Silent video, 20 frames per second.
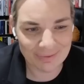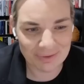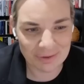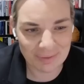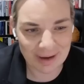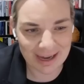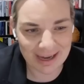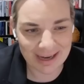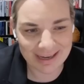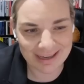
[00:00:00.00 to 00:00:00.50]

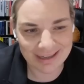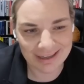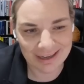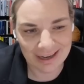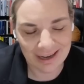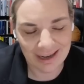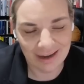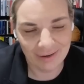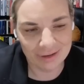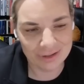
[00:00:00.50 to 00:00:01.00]
domain,
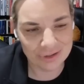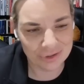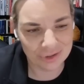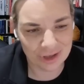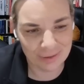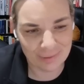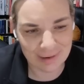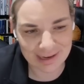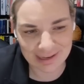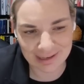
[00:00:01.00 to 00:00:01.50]
we're
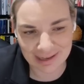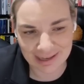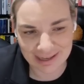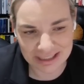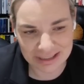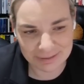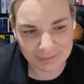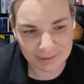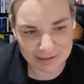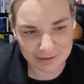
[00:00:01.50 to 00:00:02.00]
talking about a
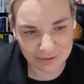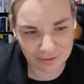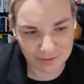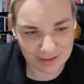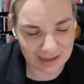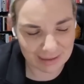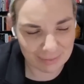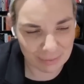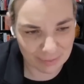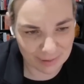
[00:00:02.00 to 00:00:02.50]
large spectrum of
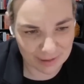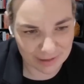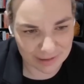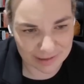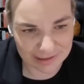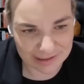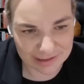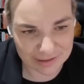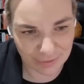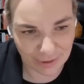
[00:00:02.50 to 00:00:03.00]

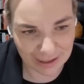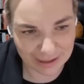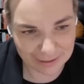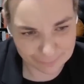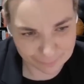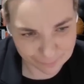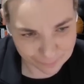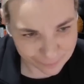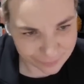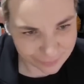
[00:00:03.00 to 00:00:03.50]
capabilities, right?
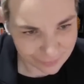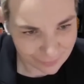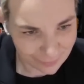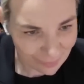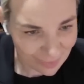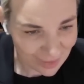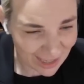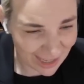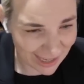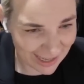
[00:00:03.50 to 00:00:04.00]

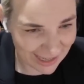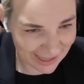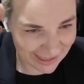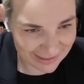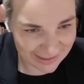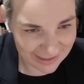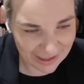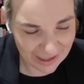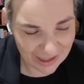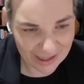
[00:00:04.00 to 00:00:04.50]

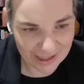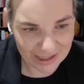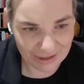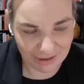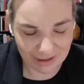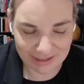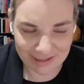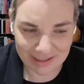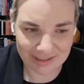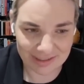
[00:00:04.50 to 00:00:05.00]
And
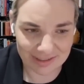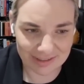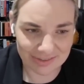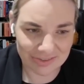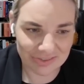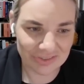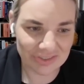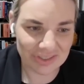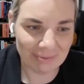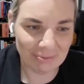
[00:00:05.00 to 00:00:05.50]
I think that
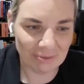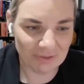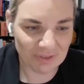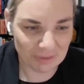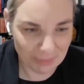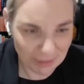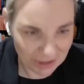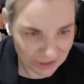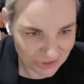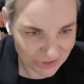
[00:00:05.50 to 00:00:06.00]
some of the
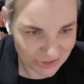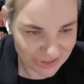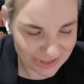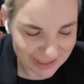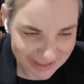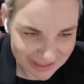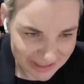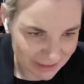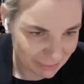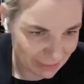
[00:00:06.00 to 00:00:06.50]
mission
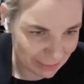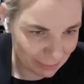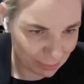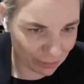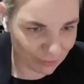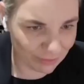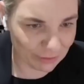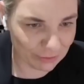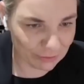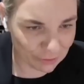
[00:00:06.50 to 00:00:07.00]
sets that people
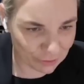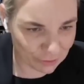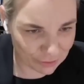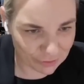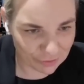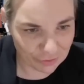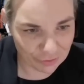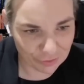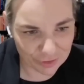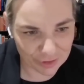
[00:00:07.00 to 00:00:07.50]
put
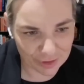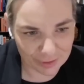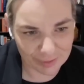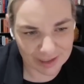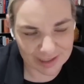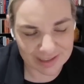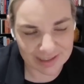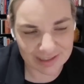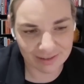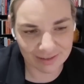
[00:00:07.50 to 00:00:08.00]
forward for them, I
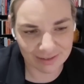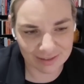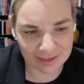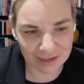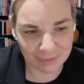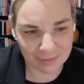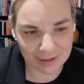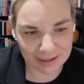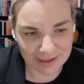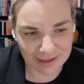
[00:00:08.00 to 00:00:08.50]
think, are a
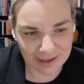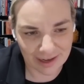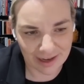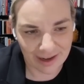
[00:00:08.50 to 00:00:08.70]
little bit